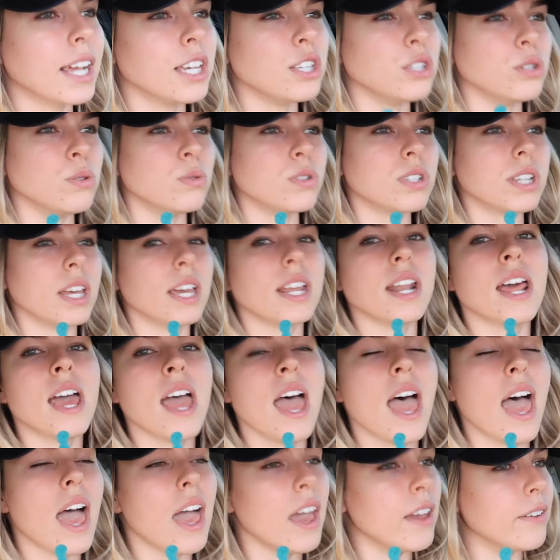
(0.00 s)
I use it
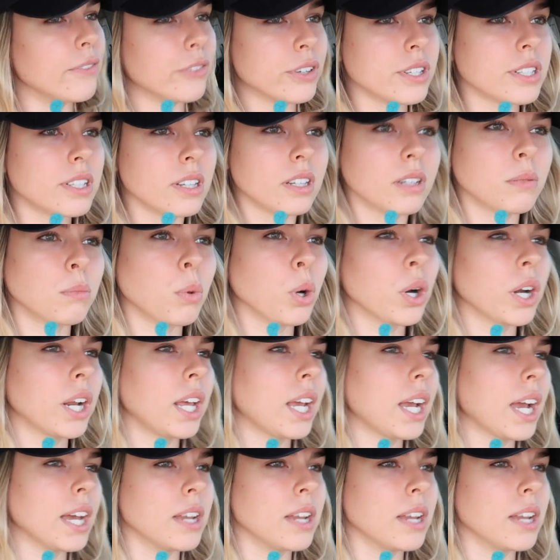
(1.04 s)
every single morning.